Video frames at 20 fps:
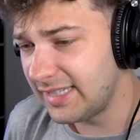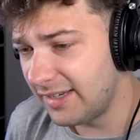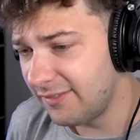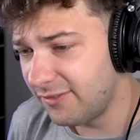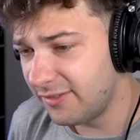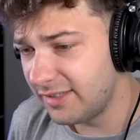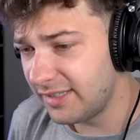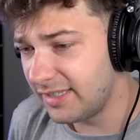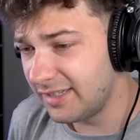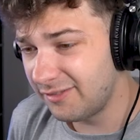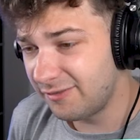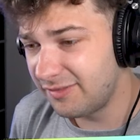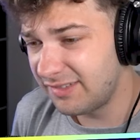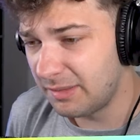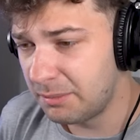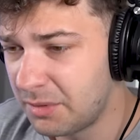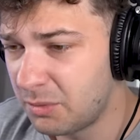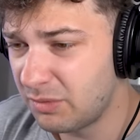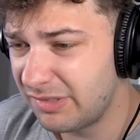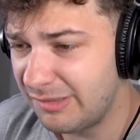Definitely, if
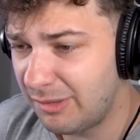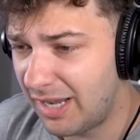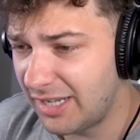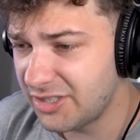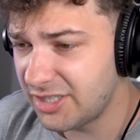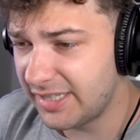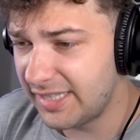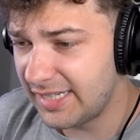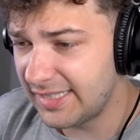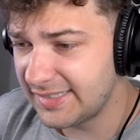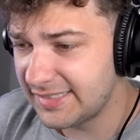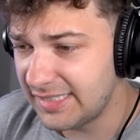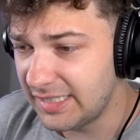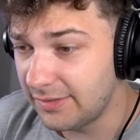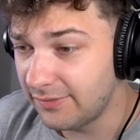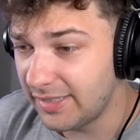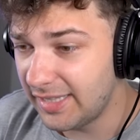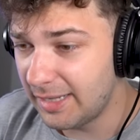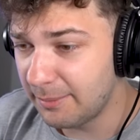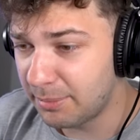someone was watching it on
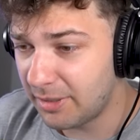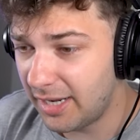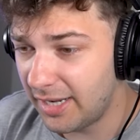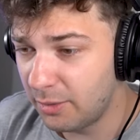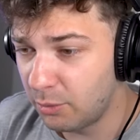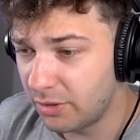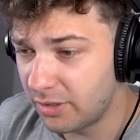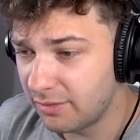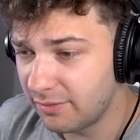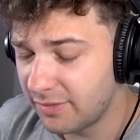T V, they probably would